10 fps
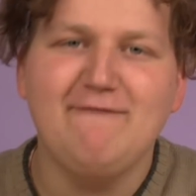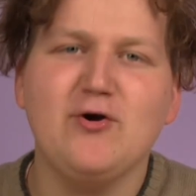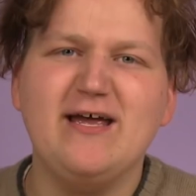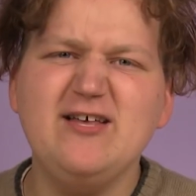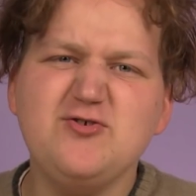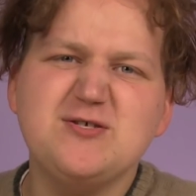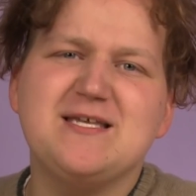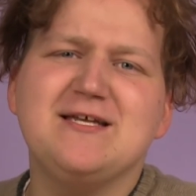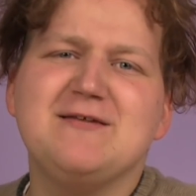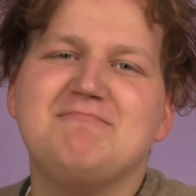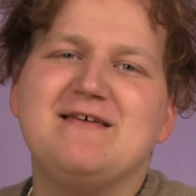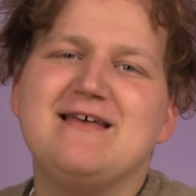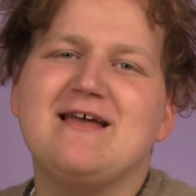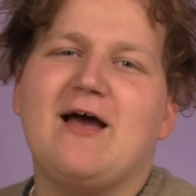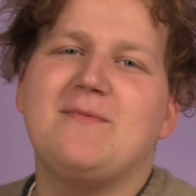If you're interested in
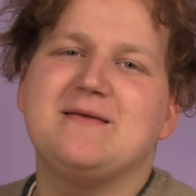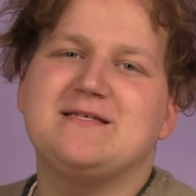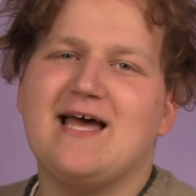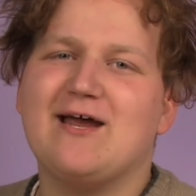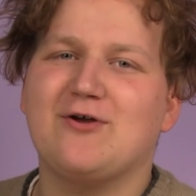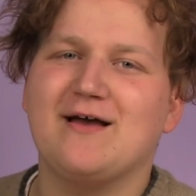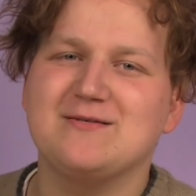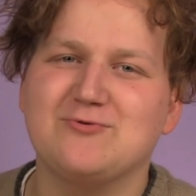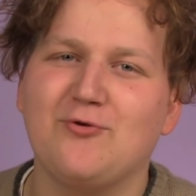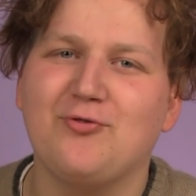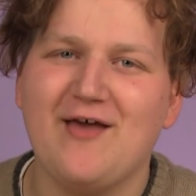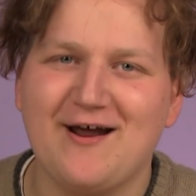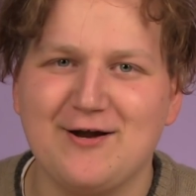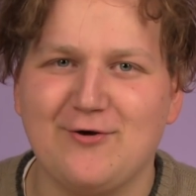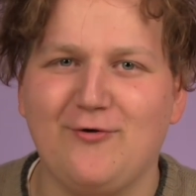being on the Tigard High School
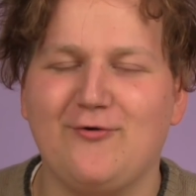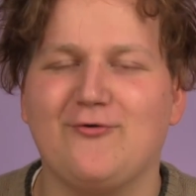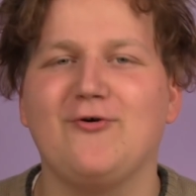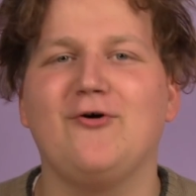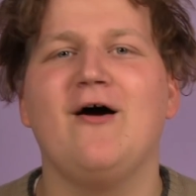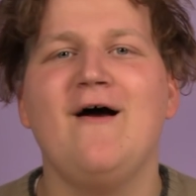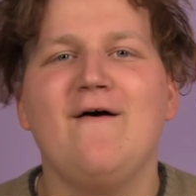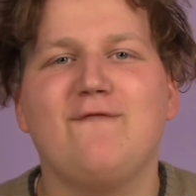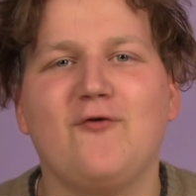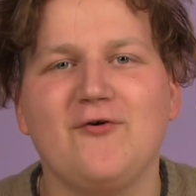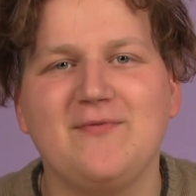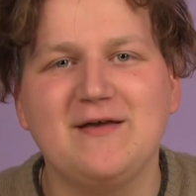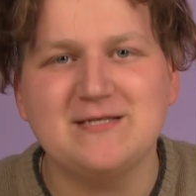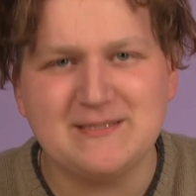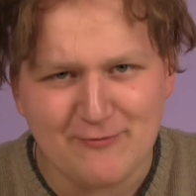technical crew for
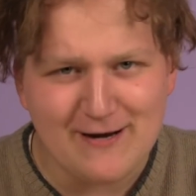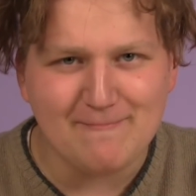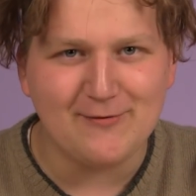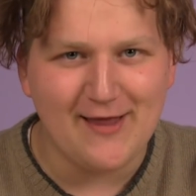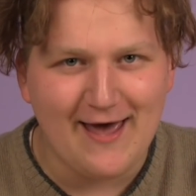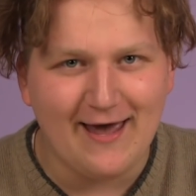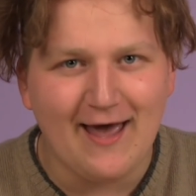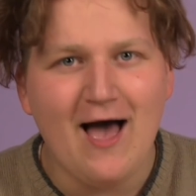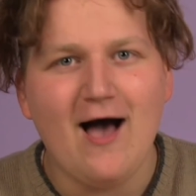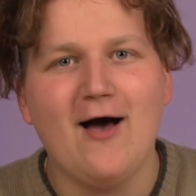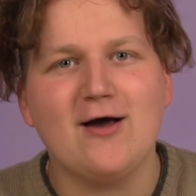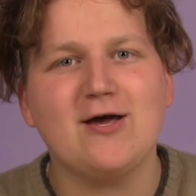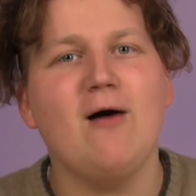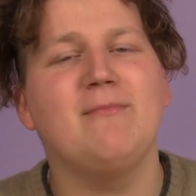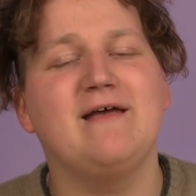the spring play
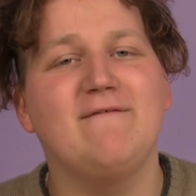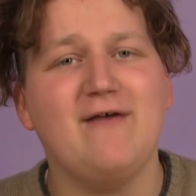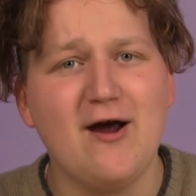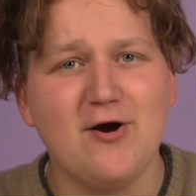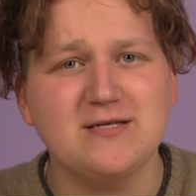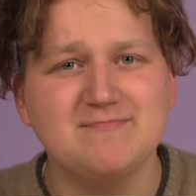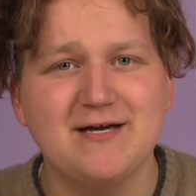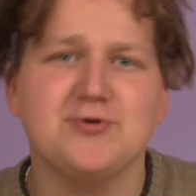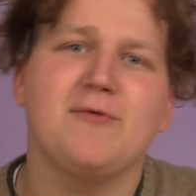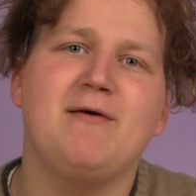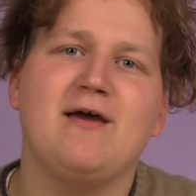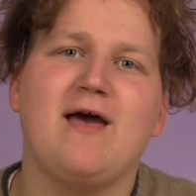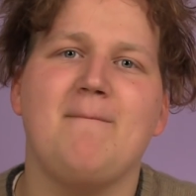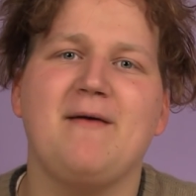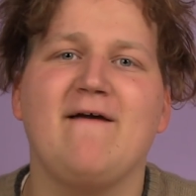uh, Comedy of Errors, make sure to
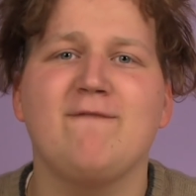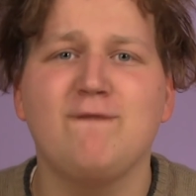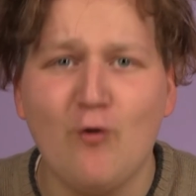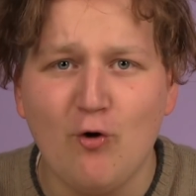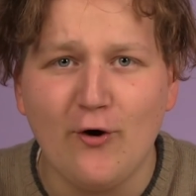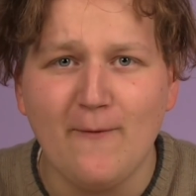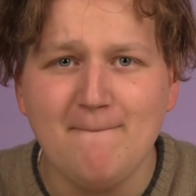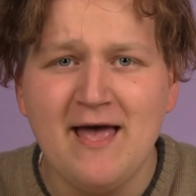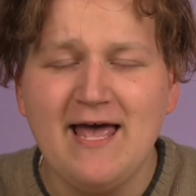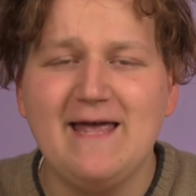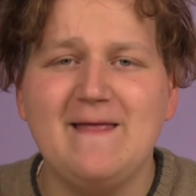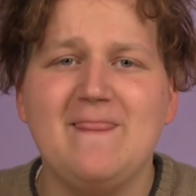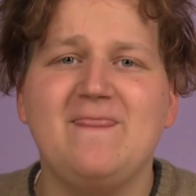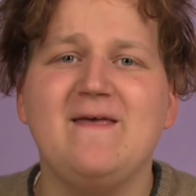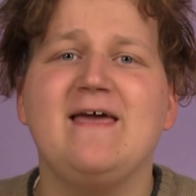pick up a form
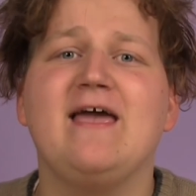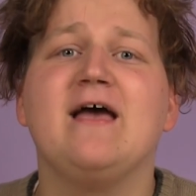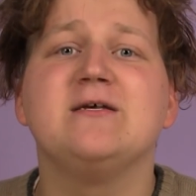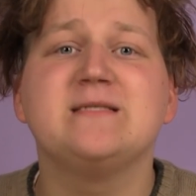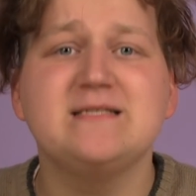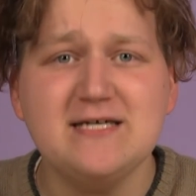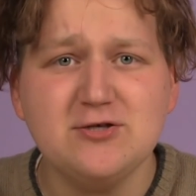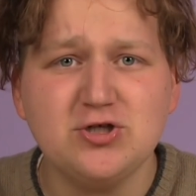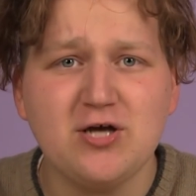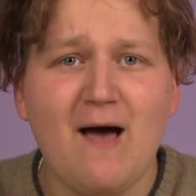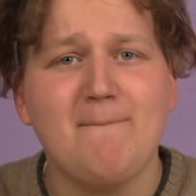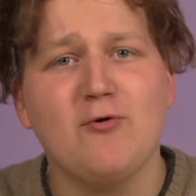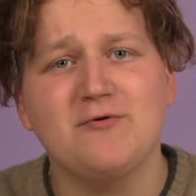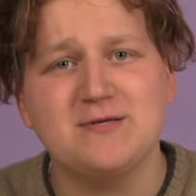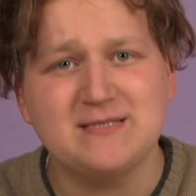in the scene shop
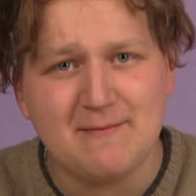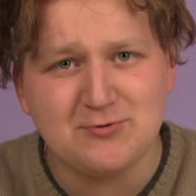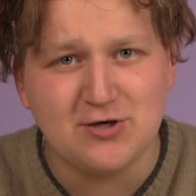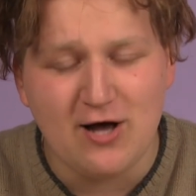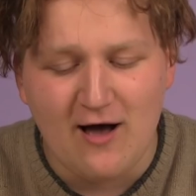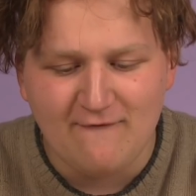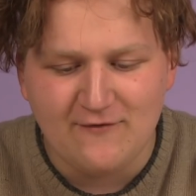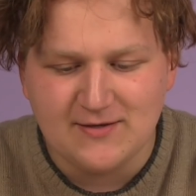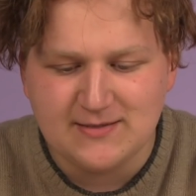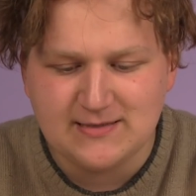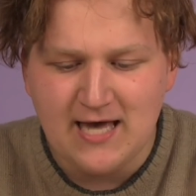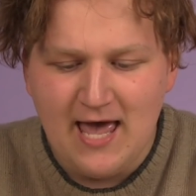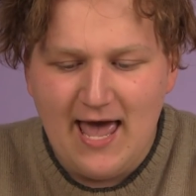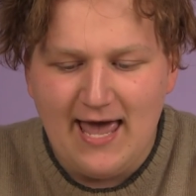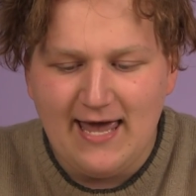or reception office,
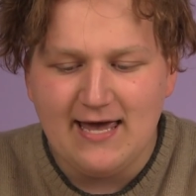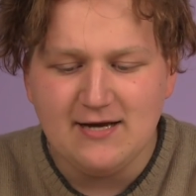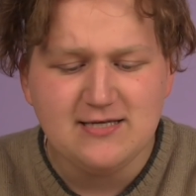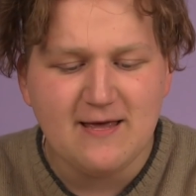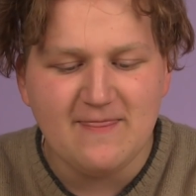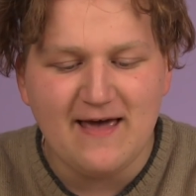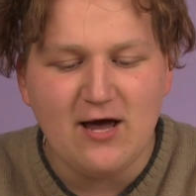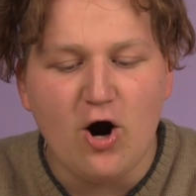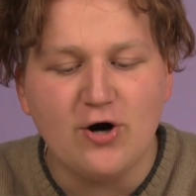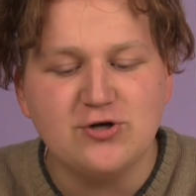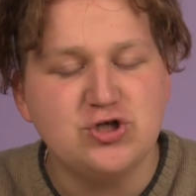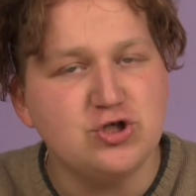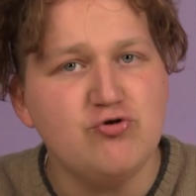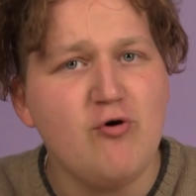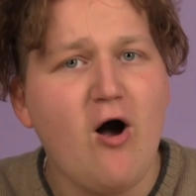and they are
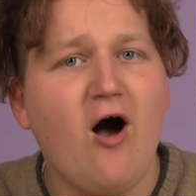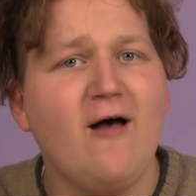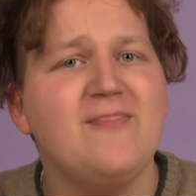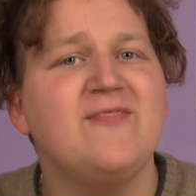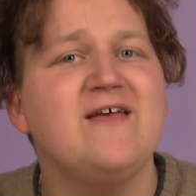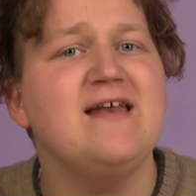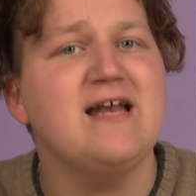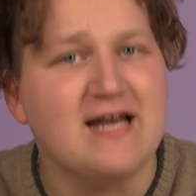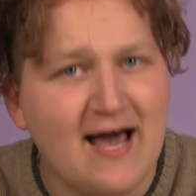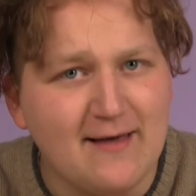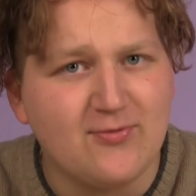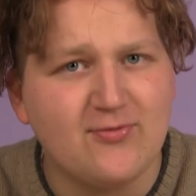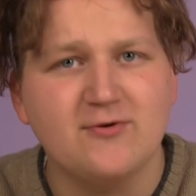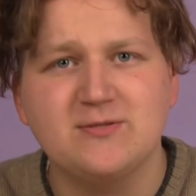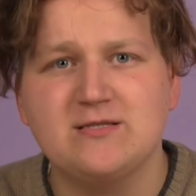due on the
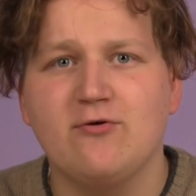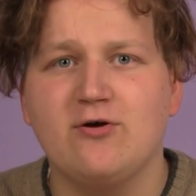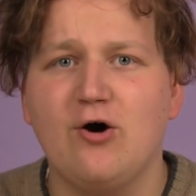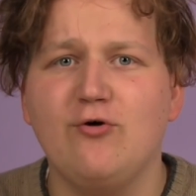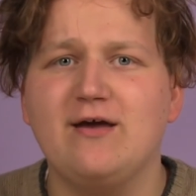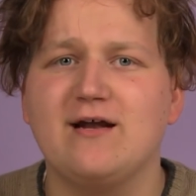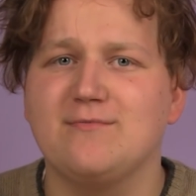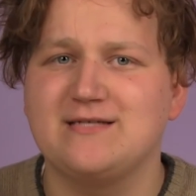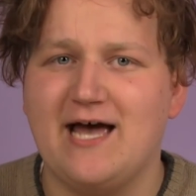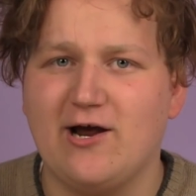ninth. So go get them,